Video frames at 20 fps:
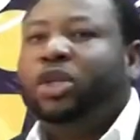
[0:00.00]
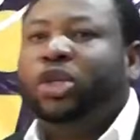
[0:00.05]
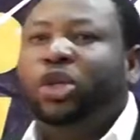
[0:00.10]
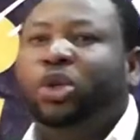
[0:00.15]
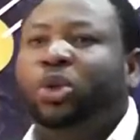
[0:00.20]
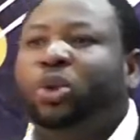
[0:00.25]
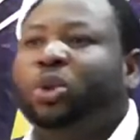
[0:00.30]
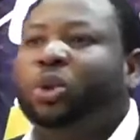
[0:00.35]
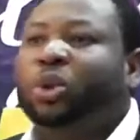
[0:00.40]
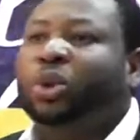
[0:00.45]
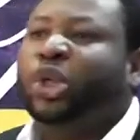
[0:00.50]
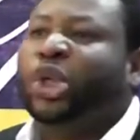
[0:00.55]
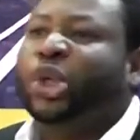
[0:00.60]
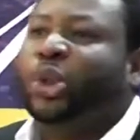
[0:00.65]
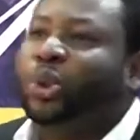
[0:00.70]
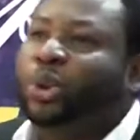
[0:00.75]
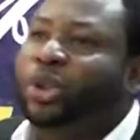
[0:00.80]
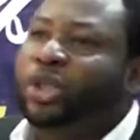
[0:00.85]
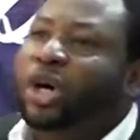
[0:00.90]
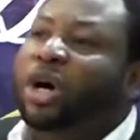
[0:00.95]
you
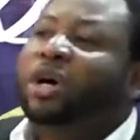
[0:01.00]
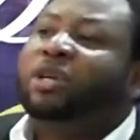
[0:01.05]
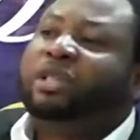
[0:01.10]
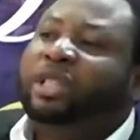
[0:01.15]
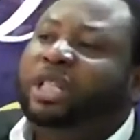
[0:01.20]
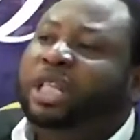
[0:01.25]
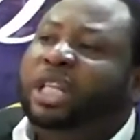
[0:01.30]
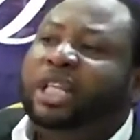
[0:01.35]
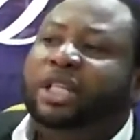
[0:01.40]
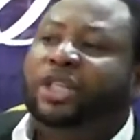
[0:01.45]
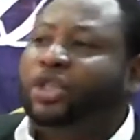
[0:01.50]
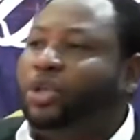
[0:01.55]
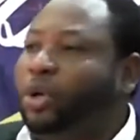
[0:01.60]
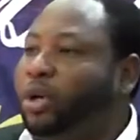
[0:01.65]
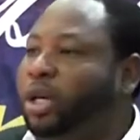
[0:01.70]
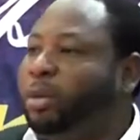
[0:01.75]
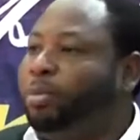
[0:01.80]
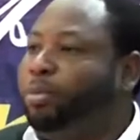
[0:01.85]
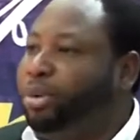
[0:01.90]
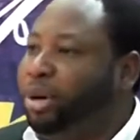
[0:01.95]
you don't teach to
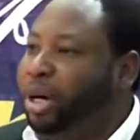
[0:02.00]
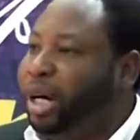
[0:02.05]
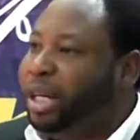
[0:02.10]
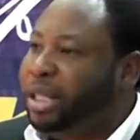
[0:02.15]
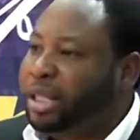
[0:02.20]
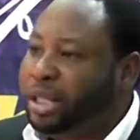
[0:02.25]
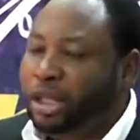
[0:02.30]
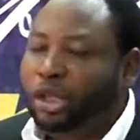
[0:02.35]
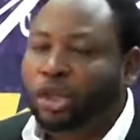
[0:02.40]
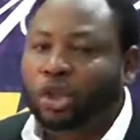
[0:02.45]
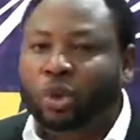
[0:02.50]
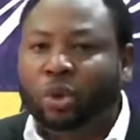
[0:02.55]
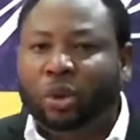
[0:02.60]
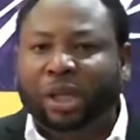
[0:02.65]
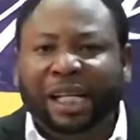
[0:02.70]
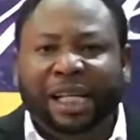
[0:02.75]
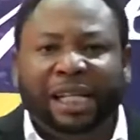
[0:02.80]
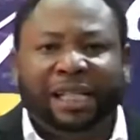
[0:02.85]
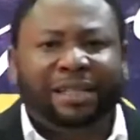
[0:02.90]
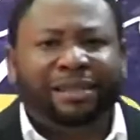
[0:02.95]
impress, you
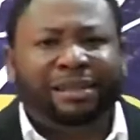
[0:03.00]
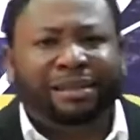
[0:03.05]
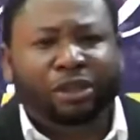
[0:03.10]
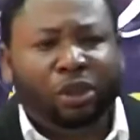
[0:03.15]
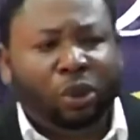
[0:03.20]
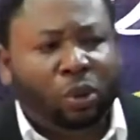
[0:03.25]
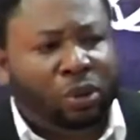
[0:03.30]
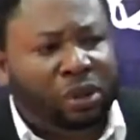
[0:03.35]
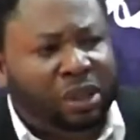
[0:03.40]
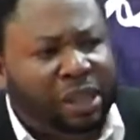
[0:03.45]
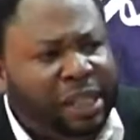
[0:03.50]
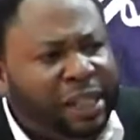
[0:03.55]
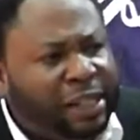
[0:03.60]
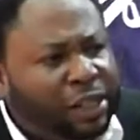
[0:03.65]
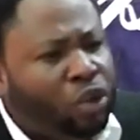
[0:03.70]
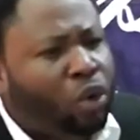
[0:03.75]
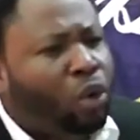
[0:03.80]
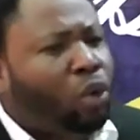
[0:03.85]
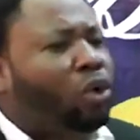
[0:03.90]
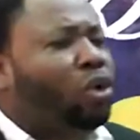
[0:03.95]
in, you
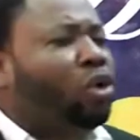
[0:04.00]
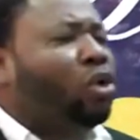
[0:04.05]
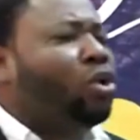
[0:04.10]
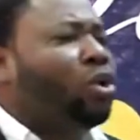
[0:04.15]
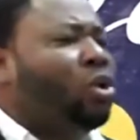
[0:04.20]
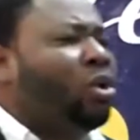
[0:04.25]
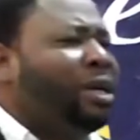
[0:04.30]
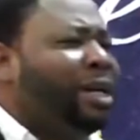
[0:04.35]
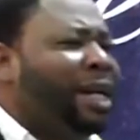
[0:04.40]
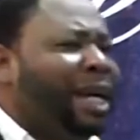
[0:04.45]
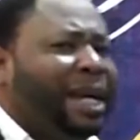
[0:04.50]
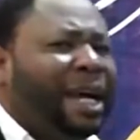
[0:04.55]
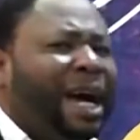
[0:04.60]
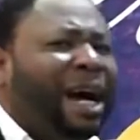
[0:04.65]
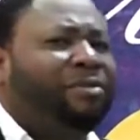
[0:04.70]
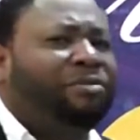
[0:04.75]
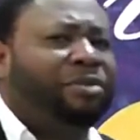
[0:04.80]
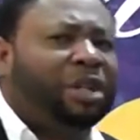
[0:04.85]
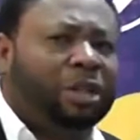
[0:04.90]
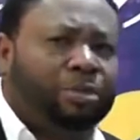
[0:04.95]
teach to grow the
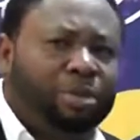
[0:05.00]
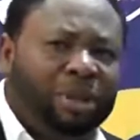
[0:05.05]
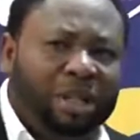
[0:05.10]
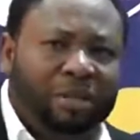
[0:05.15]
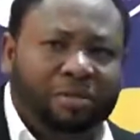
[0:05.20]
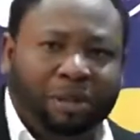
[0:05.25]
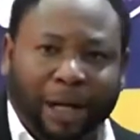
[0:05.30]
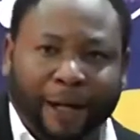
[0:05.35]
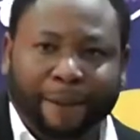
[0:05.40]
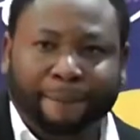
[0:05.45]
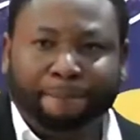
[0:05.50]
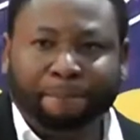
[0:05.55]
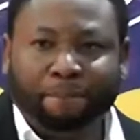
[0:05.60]
average believer.